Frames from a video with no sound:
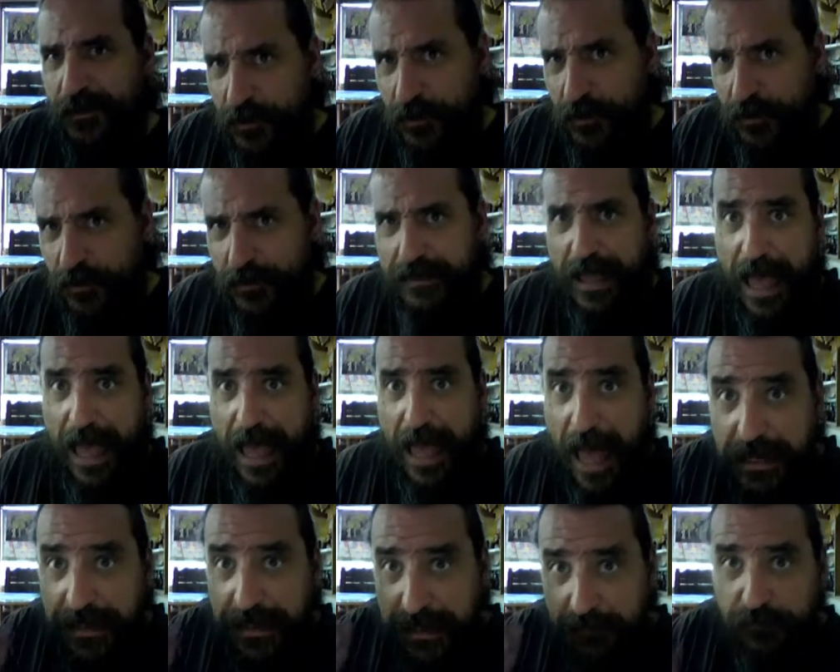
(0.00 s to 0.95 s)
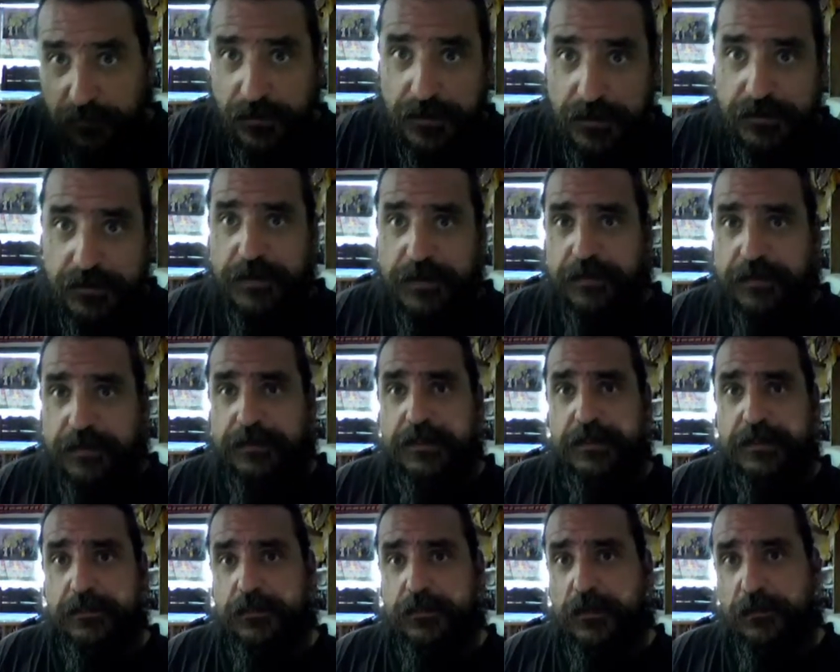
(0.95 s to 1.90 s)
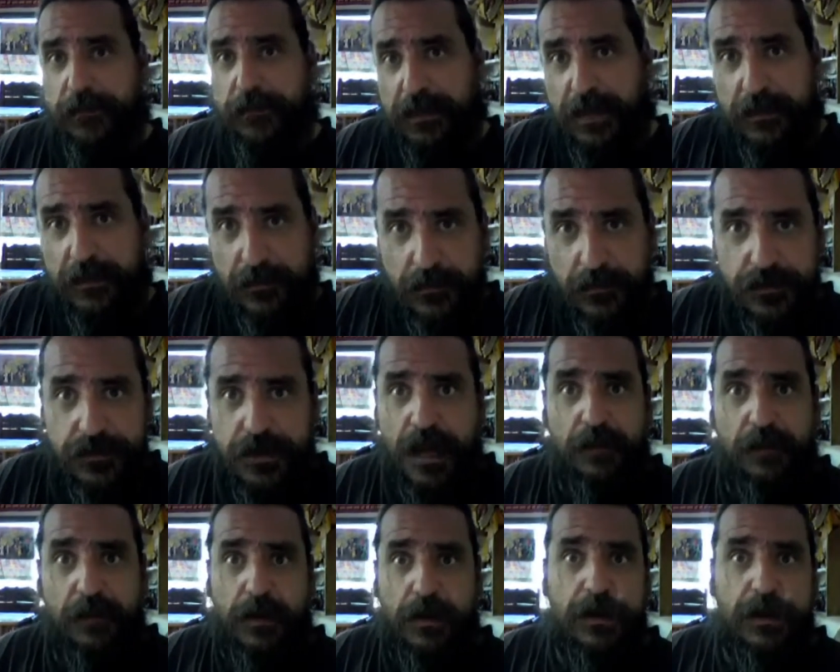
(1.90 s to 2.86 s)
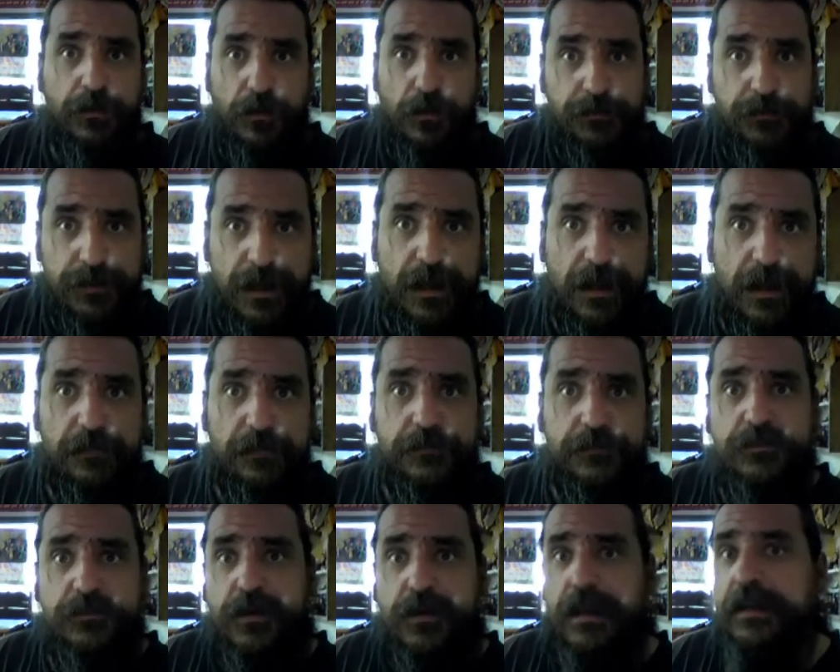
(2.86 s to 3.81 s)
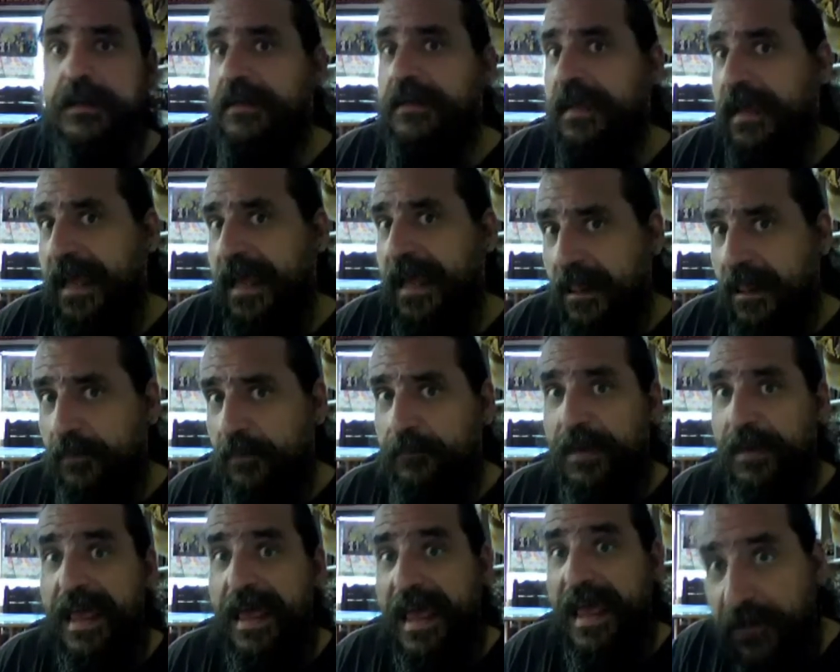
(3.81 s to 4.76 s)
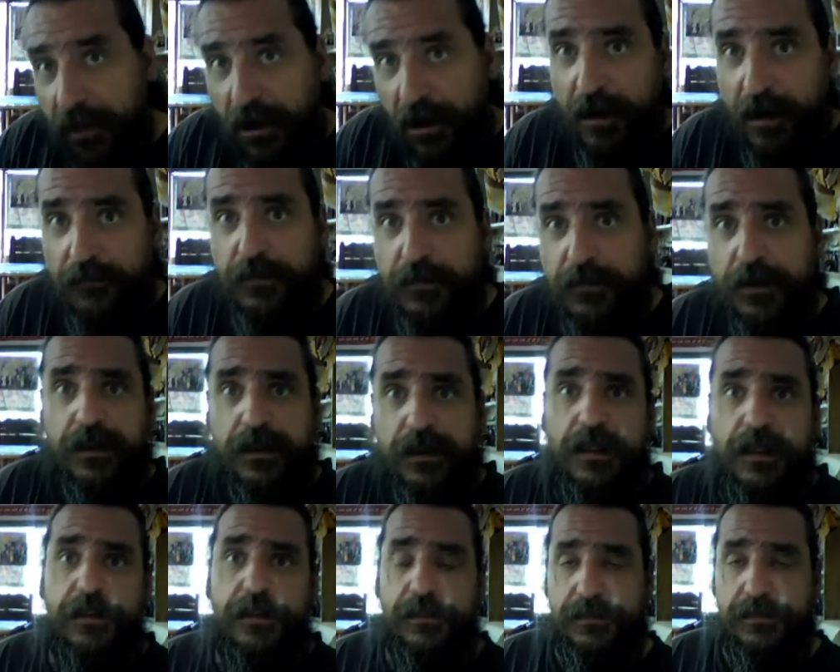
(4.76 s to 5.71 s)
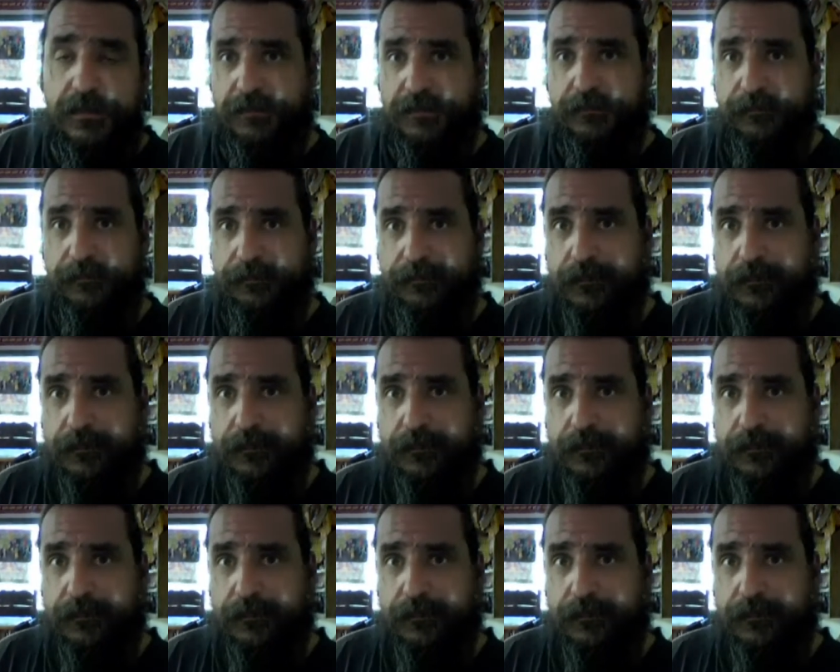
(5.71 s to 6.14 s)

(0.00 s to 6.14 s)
good and evil spirits will be in your shop at all times trying to help and harm your clients.